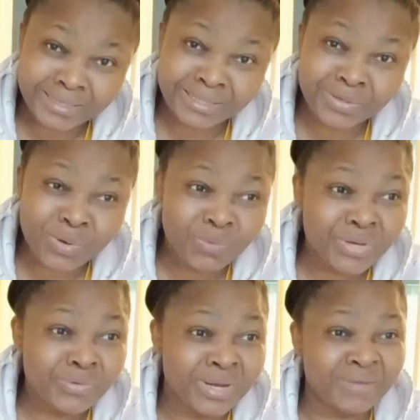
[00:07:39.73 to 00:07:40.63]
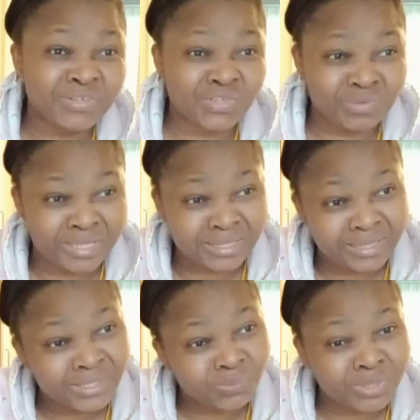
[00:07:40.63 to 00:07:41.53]
Is it not when you have strength?
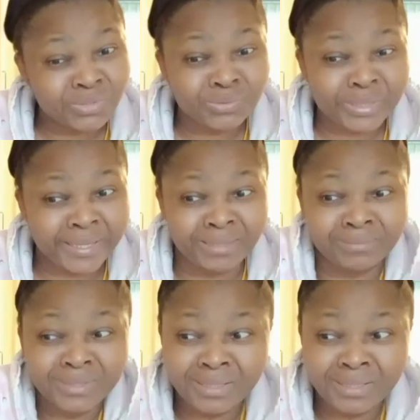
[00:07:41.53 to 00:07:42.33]
That's when you can.